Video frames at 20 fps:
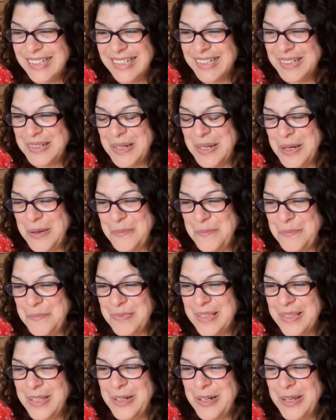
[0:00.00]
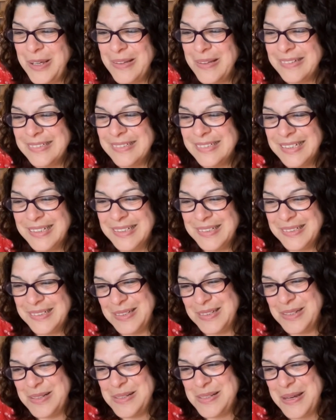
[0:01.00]
You know.
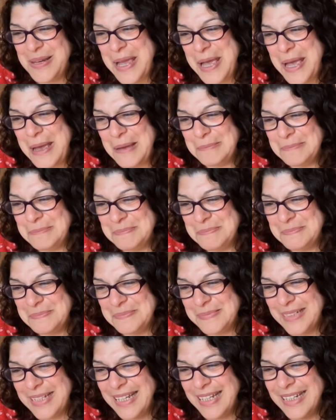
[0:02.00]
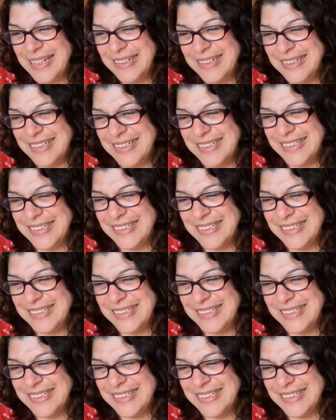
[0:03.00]
So yeah. Okay.